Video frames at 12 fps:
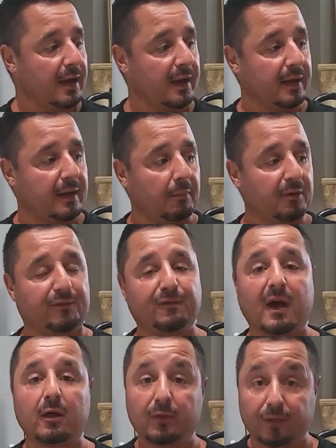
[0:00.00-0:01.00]
and I'm going to
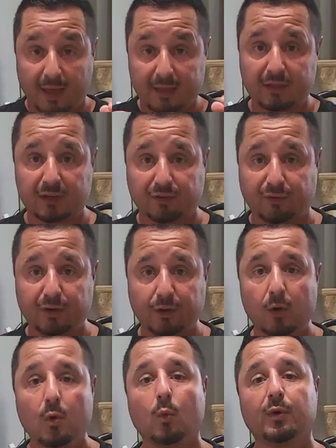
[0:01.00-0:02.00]
follow the end of this
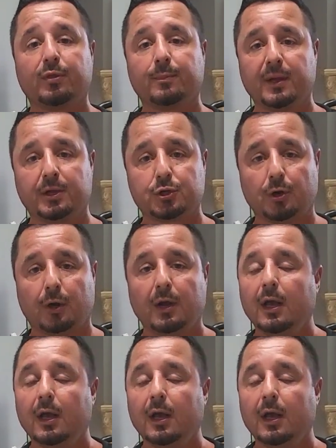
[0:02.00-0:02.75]
video with a picture.